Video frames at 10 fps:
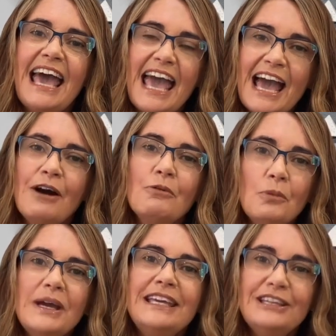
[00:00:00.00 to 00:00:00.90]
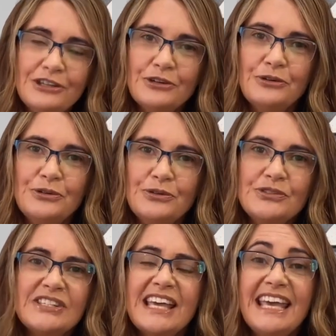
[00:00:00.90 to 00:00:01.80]
How we
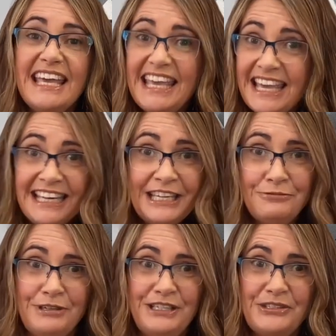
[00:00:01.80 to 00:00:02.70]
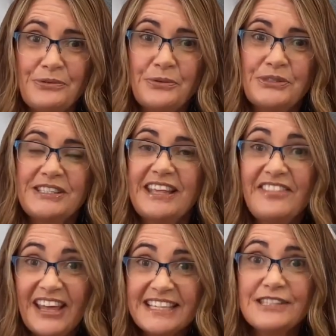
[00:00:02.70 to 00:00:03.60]
use any resource
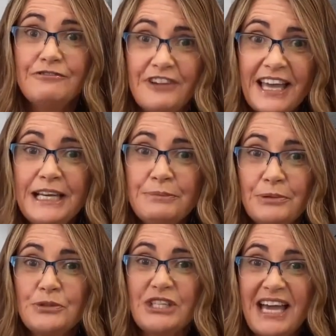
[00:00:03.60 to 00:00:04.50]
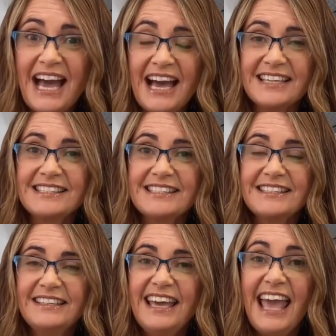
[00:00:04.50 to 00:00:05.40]
that is available to us
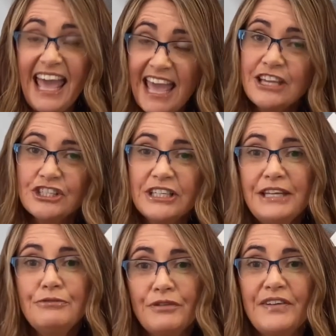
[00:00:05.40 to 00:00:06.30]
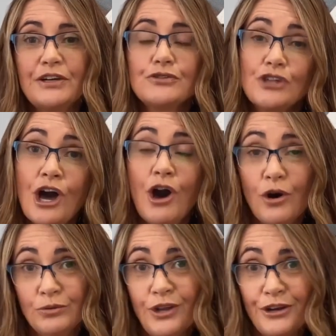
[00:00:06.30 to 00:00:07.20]
actually reveals a
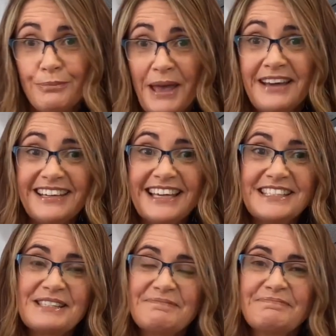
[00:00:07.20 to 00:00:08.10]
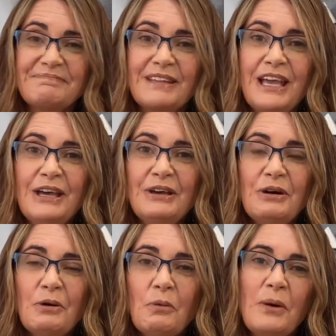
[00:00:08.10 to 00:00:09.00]
whole lot about us.
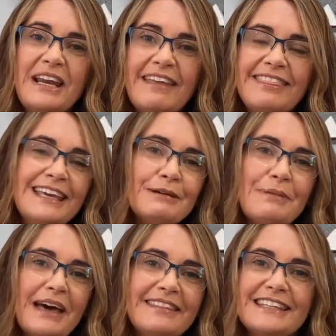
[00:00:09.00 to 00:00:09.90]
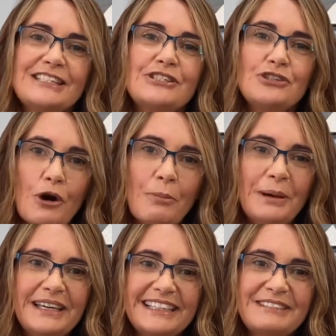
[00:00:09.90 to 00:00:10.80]
When I think about this
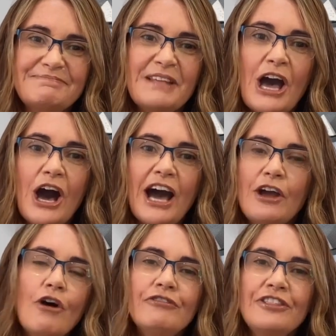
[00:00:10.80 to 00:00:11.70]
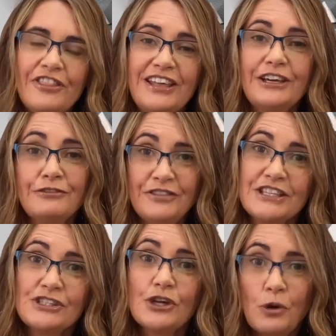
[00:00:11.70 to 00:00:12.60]
topic, I often think of
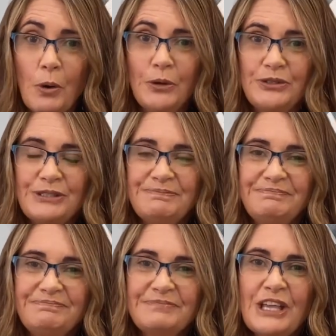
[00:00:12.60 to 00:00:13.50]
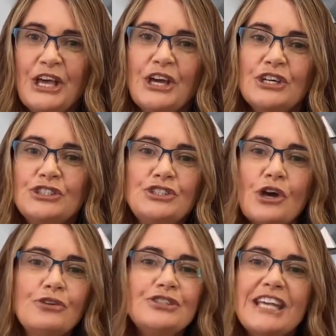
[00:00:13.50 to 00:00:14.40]
this quote,
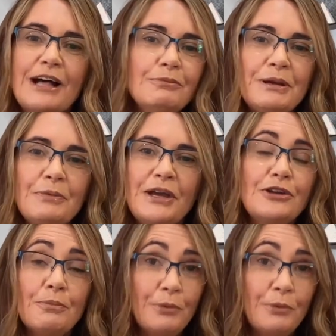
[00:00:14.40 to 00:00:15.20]
"Don't tell me where your